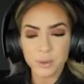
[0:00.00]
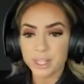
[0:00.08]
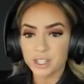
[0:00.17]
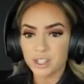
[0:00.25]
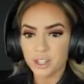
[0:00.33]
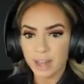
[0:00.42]

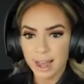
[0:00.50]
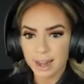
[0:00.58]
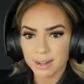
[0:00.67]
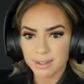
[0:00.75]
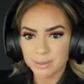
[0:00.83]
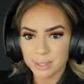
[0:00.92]
the
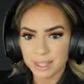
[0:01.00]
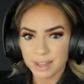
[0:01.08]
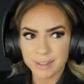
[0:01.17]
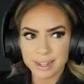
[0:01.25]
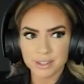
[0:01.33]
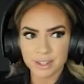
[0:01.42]
chat. We love
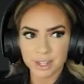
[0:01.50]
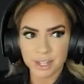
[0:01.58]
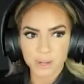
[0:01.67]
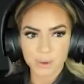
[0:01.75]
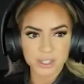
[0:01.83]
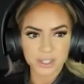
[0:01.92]
answering your
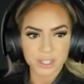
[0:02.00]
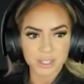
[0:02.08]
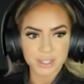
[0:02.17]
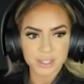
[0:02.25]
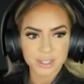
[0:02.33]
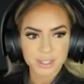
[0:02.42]

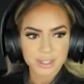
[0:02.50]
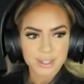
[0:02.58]
questions.